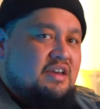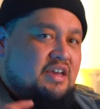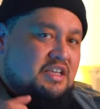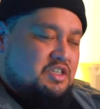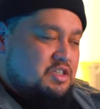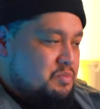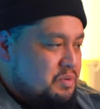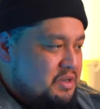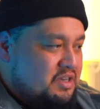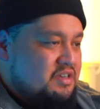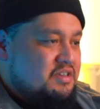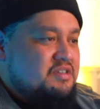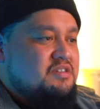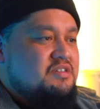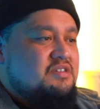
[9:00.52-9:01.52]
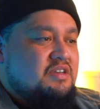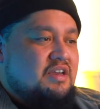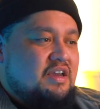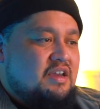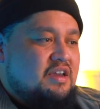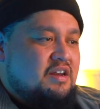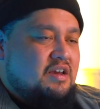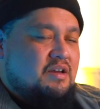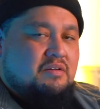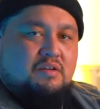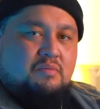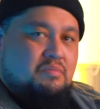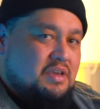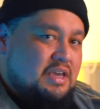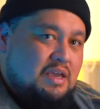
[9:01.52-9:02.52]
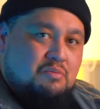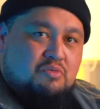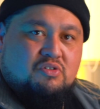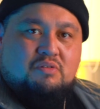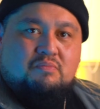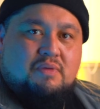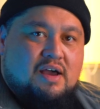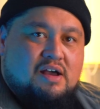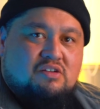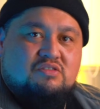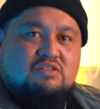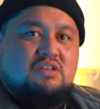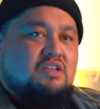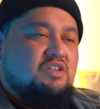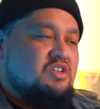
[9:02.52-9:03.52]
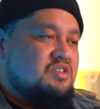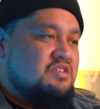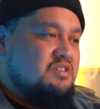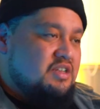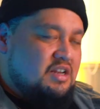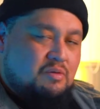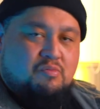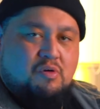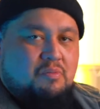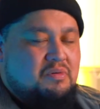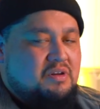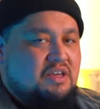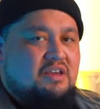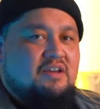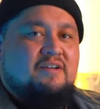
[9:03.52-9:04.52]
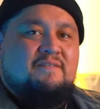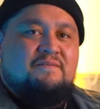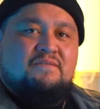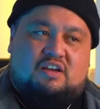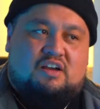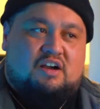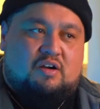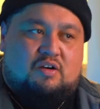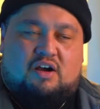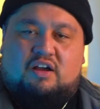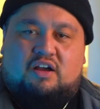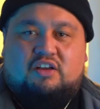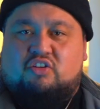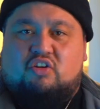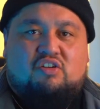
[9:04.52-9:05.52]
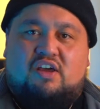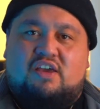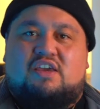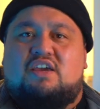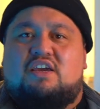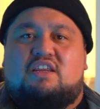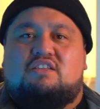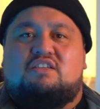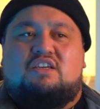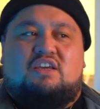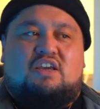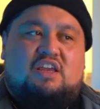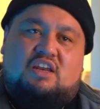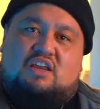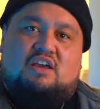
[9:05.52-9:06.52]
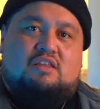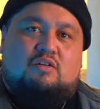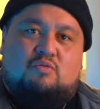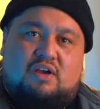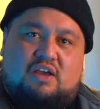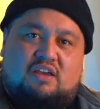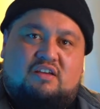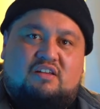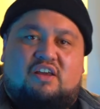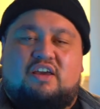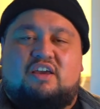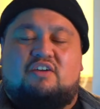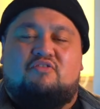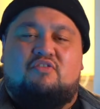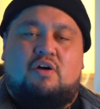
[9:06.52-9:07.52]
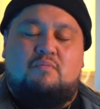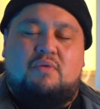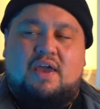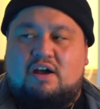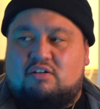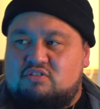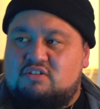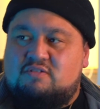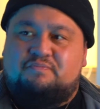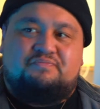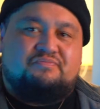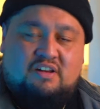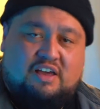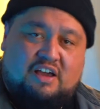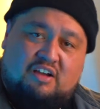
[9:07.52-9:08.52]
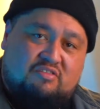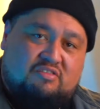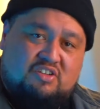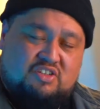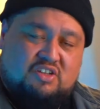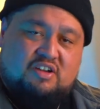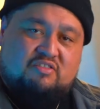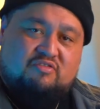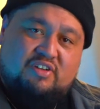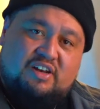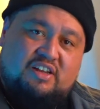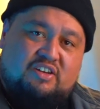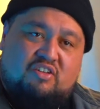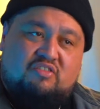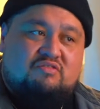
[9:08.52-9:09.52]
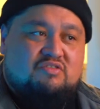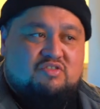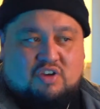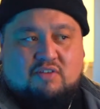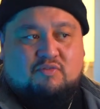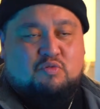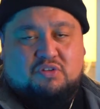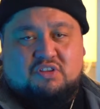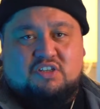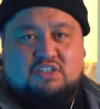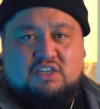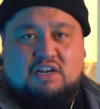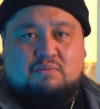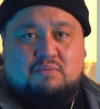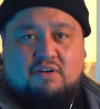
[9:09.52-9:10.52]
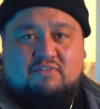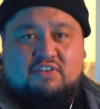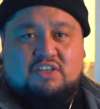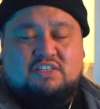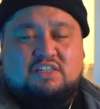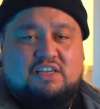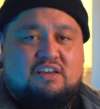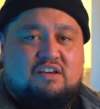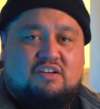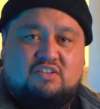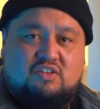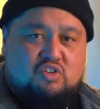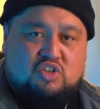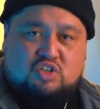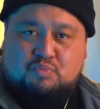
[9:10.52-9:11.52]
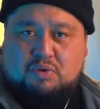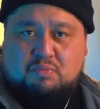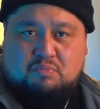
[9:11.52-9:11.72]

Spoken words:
and speakers and a keyboard and mouse, and just sitting properly, I don't like editing any other way. Like, if I'm out, because I really don't travel with the setup, obviously it'll just be